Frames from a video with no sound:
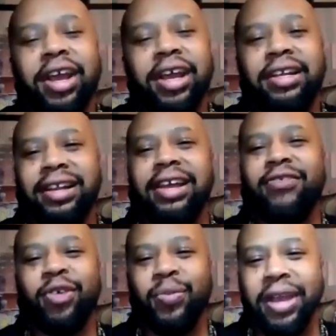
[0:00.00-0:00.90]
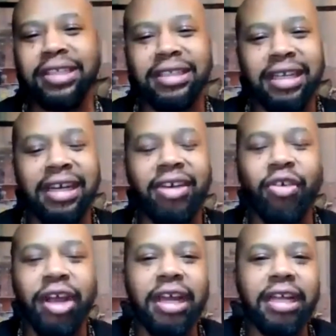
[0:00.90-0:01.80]
great information and
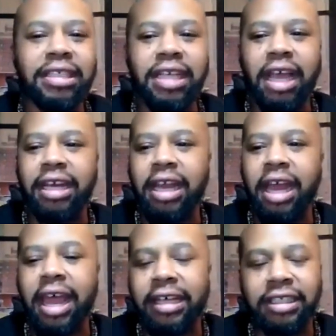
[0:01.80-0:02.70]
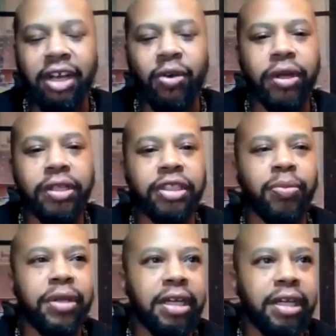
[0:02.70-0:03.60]
great insight. And I asked that question